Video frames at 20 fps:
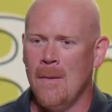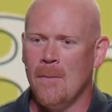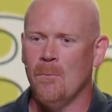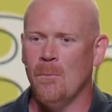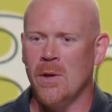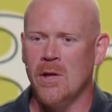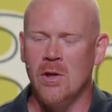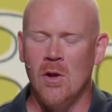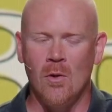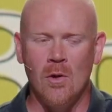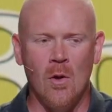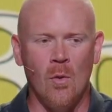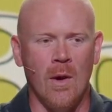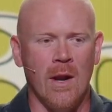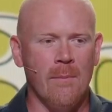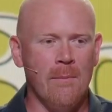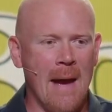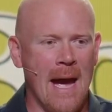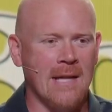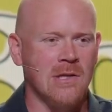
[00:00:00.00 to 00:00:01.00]
but you don't know what
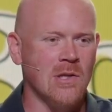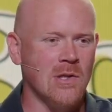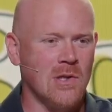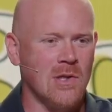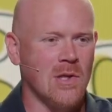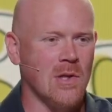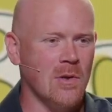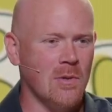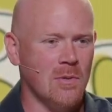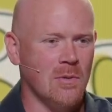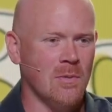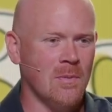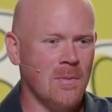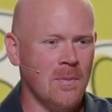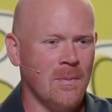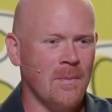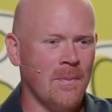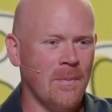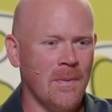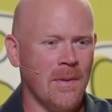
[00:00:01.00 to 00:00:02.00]
it matches to.
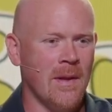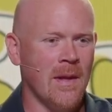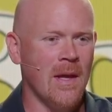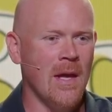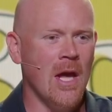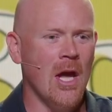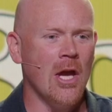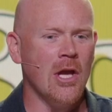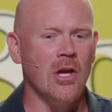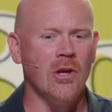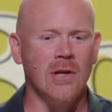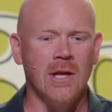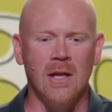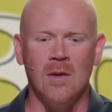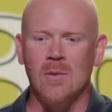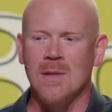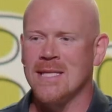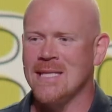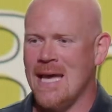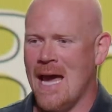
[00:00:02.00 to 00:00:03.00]
You're
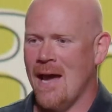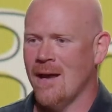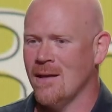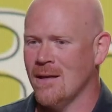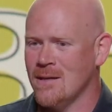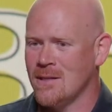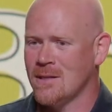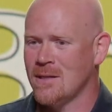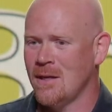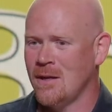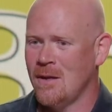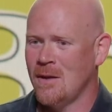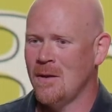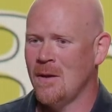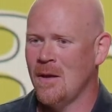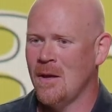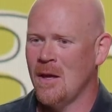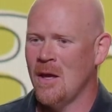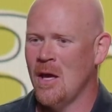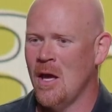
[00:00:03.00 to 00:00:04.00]
dealing with sadness,
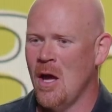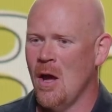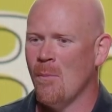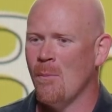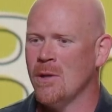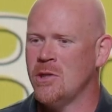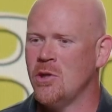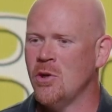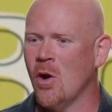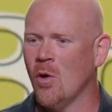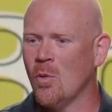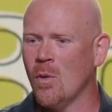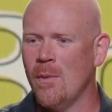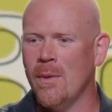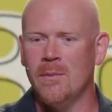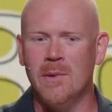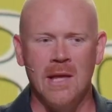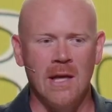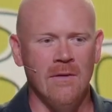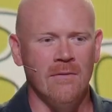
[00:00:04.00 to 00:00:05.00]
but you don't
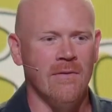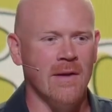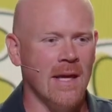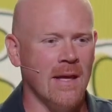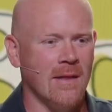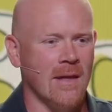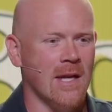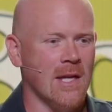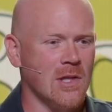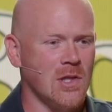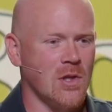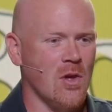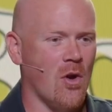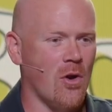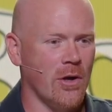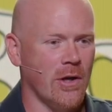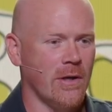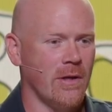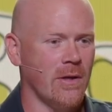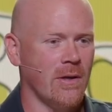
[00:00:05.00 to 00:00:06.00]
remember the event that it
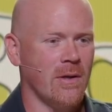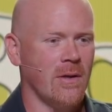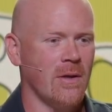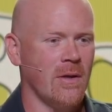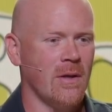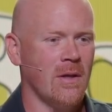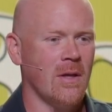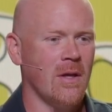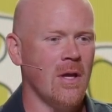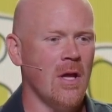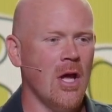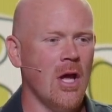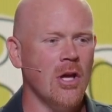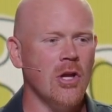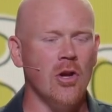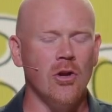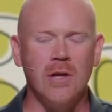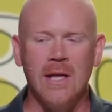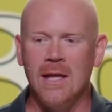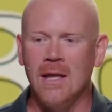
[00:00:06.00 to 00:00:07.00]
started.
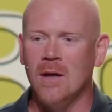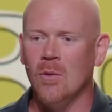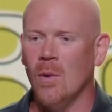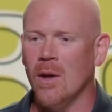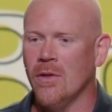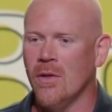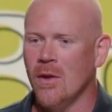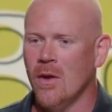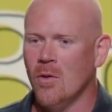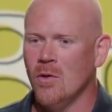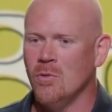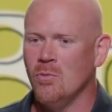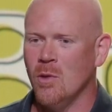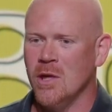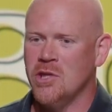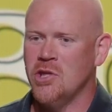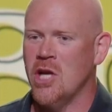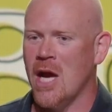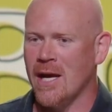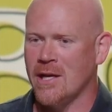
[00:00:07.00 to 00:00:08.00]
You're dealing with
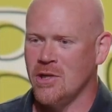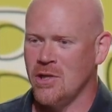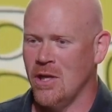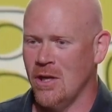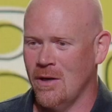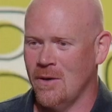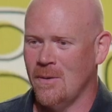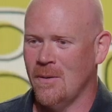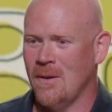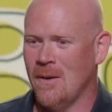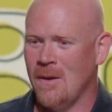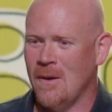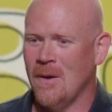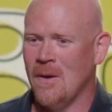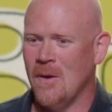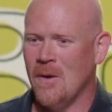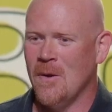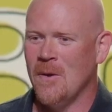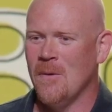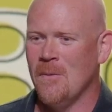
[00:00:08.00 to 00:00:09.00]
rejection,
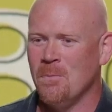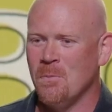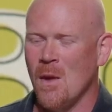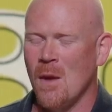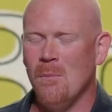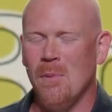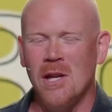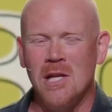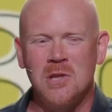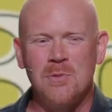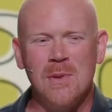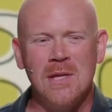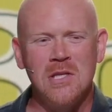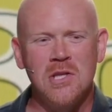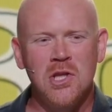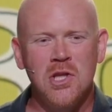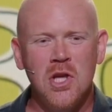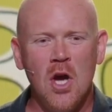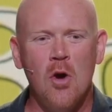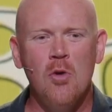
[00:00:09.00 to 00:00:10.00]
but it's been
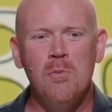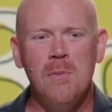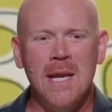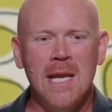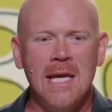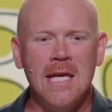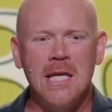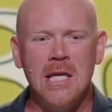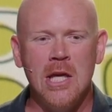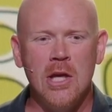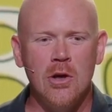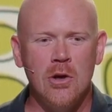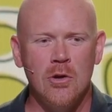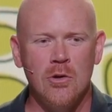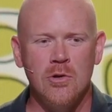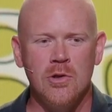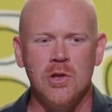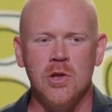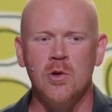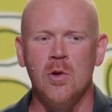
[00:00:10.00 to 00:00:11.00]
so many
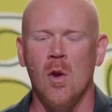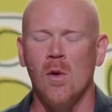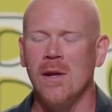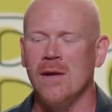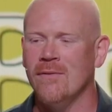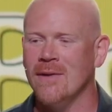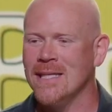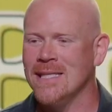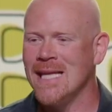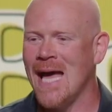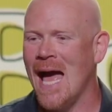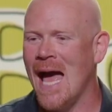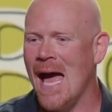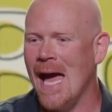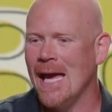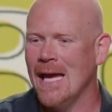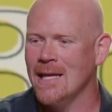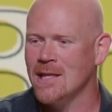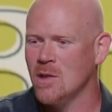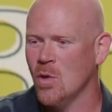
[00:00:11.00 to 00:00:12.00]
years, you don't even
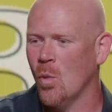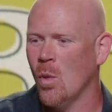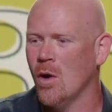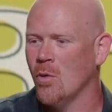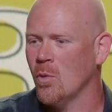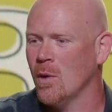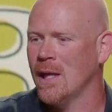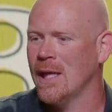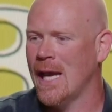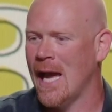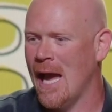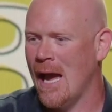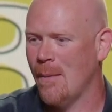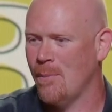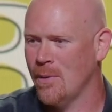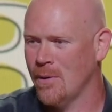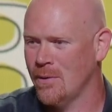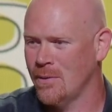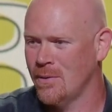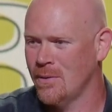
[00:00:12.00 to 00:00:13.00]
tie it to what really
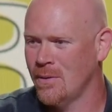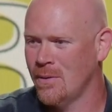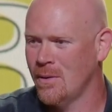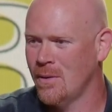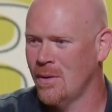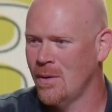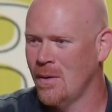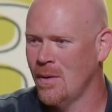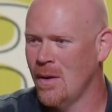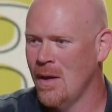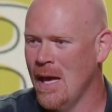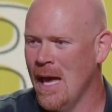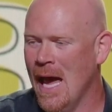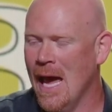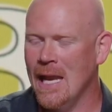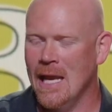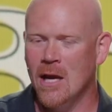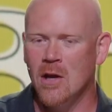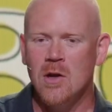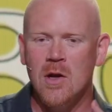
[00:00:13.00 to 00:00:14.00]
happened.
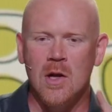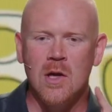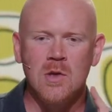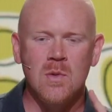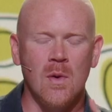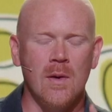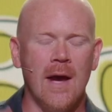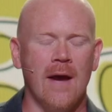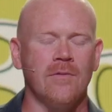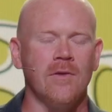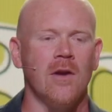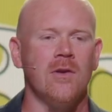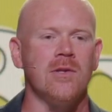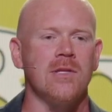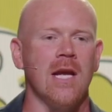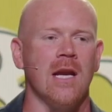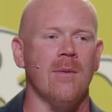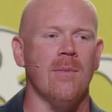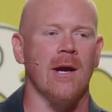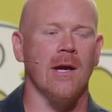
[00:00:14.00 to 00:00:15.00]
And here, here's what we have to
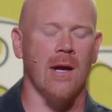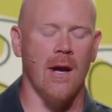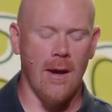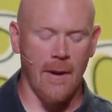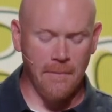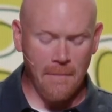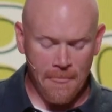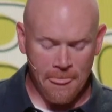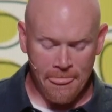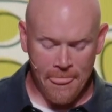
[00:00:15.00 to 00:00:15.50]
understand about God